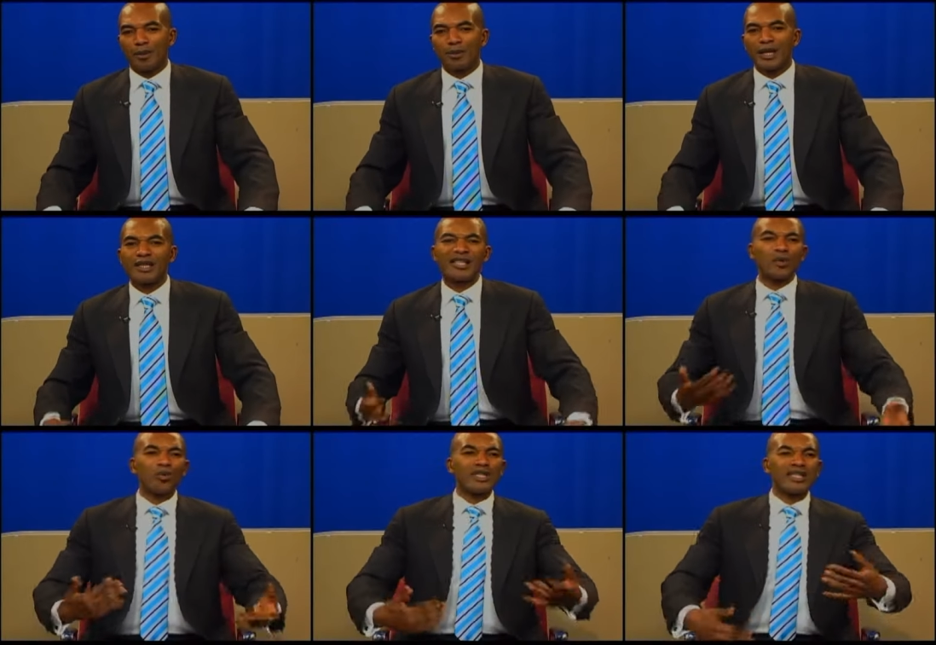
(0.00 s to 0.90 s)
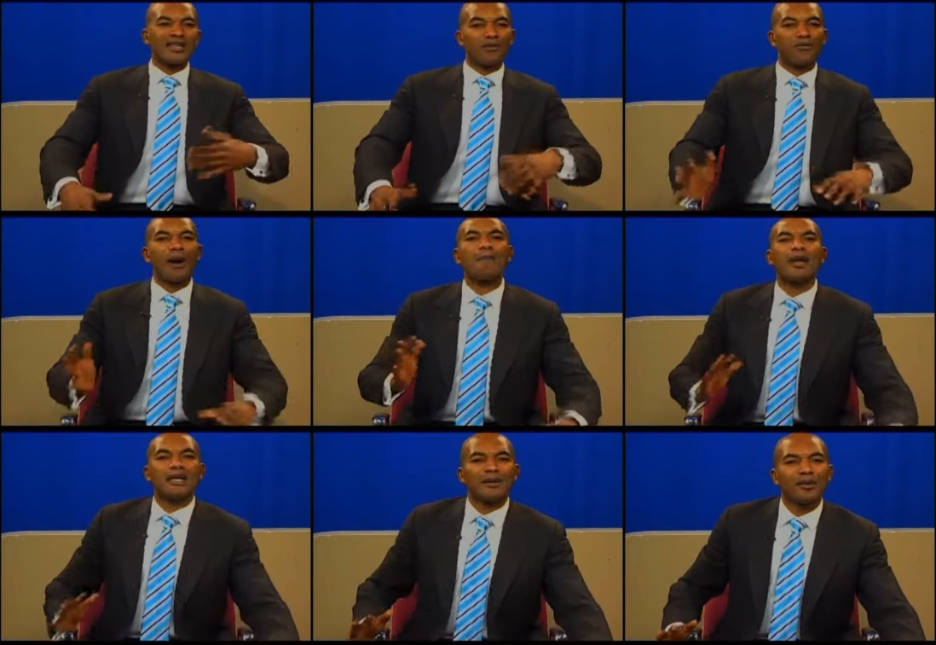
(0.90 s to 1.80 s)
they deal within the
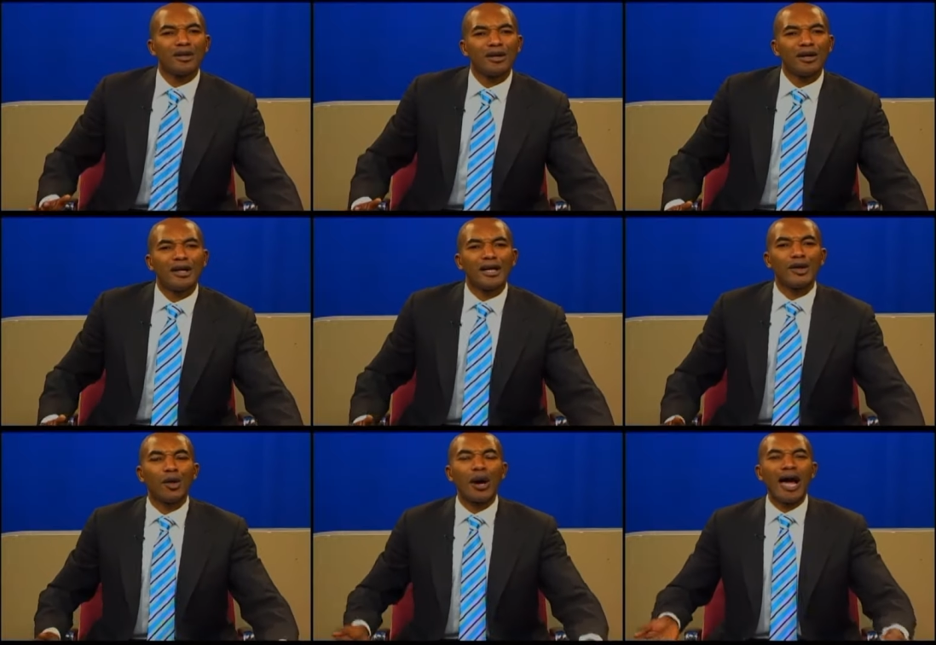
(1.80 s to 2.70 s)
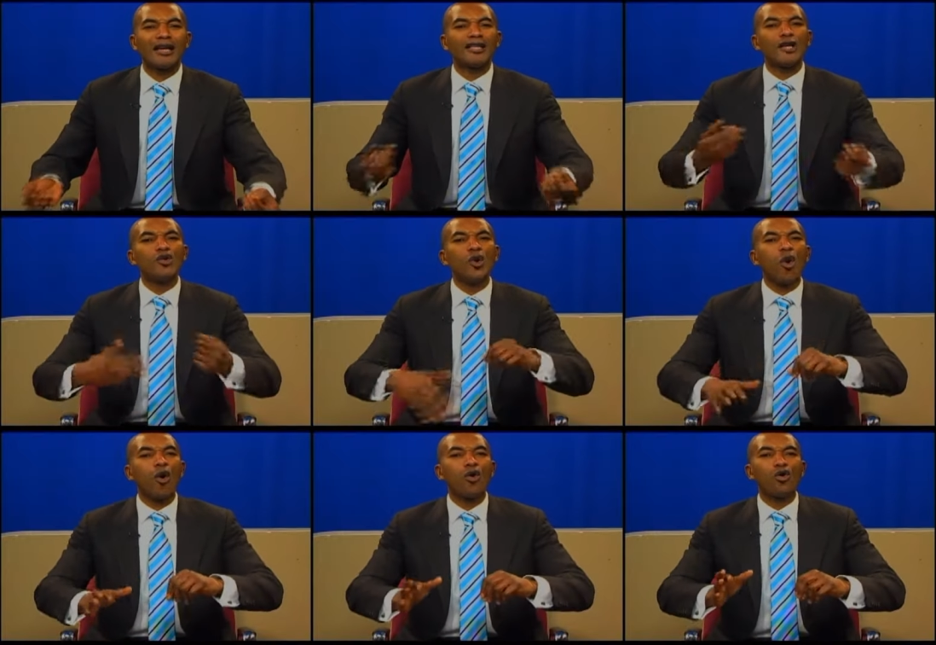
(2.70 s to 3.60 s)
family, you know, and they
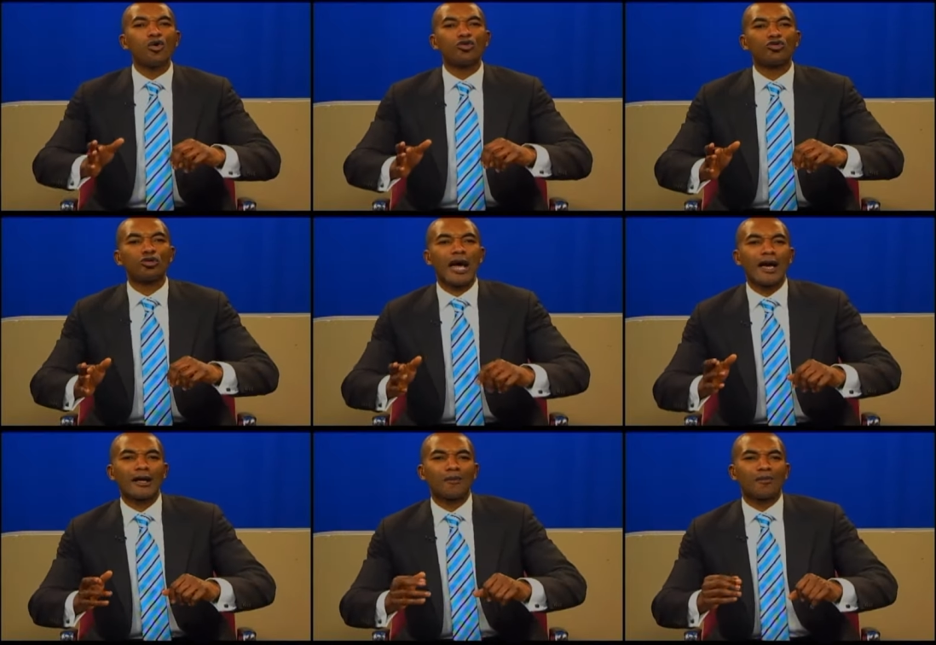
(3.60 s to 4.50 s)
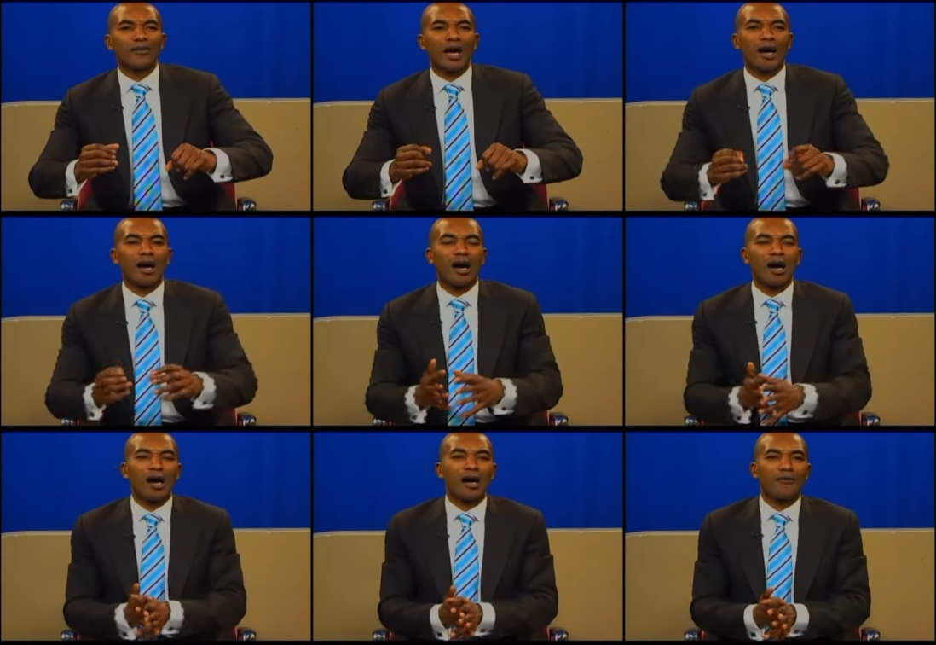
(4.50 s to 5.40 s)
know, like, uh, uh,
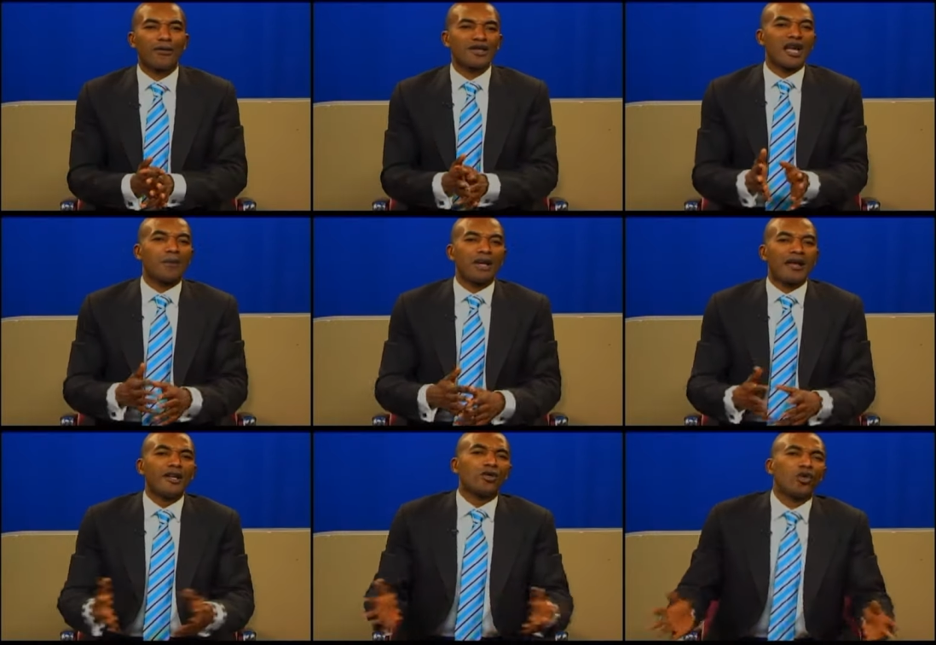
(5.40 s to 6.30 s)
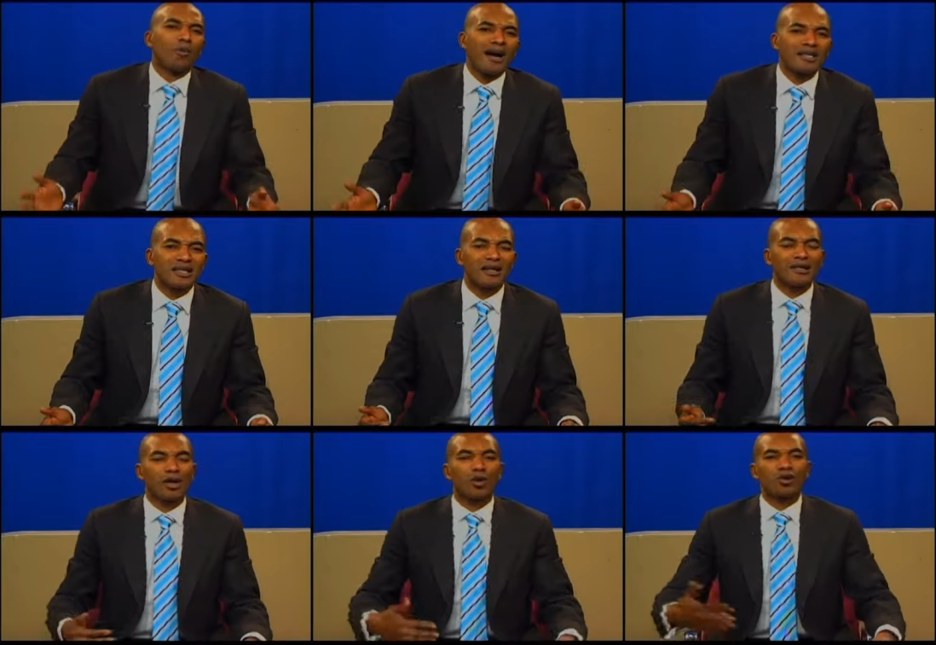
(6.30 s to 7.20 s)
uh, for example, like necromancy,
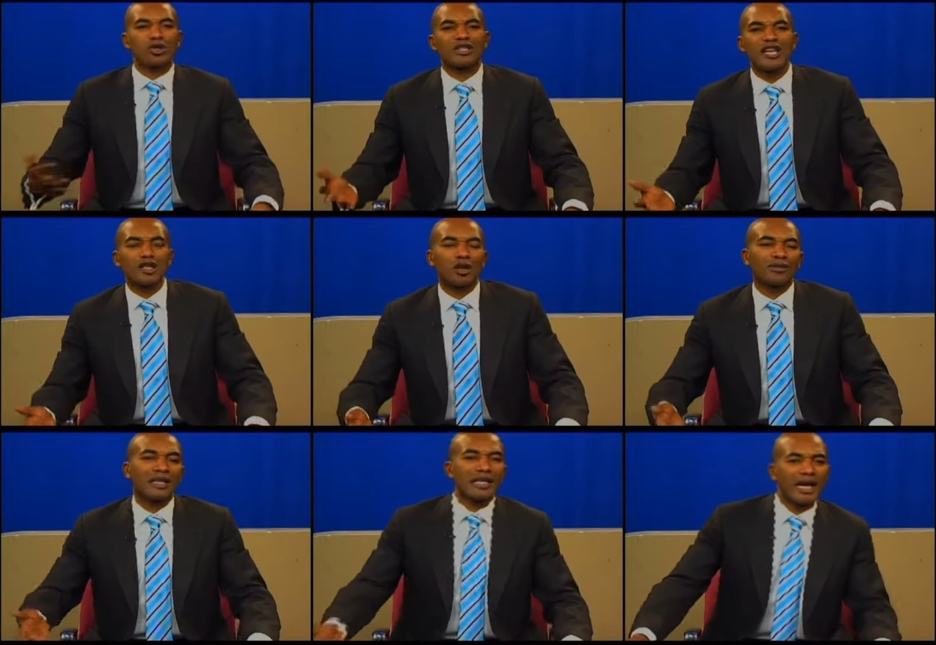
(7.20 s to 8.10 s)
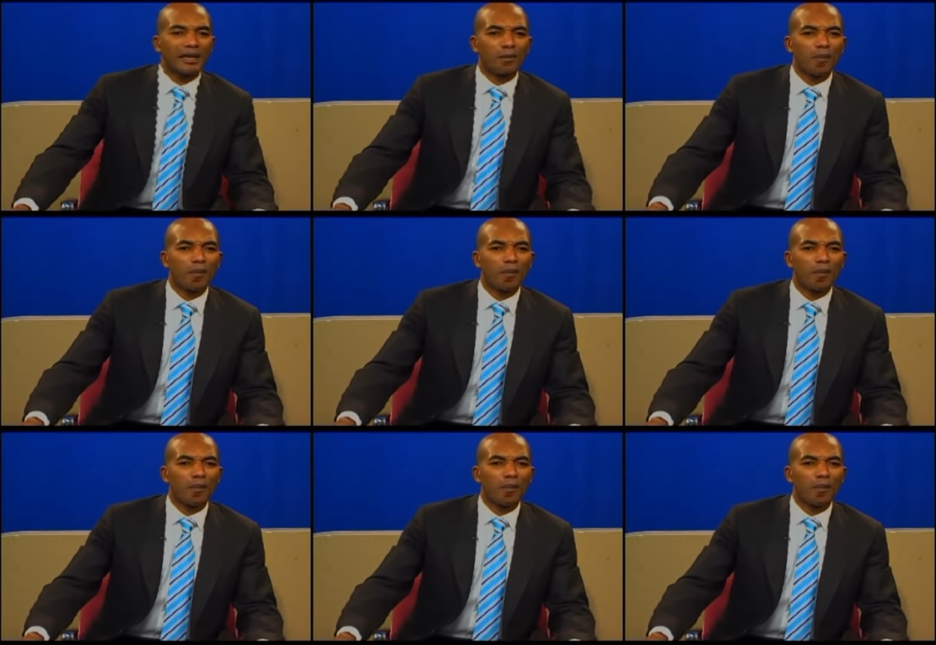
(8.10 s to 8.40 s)
the consultation of the dead.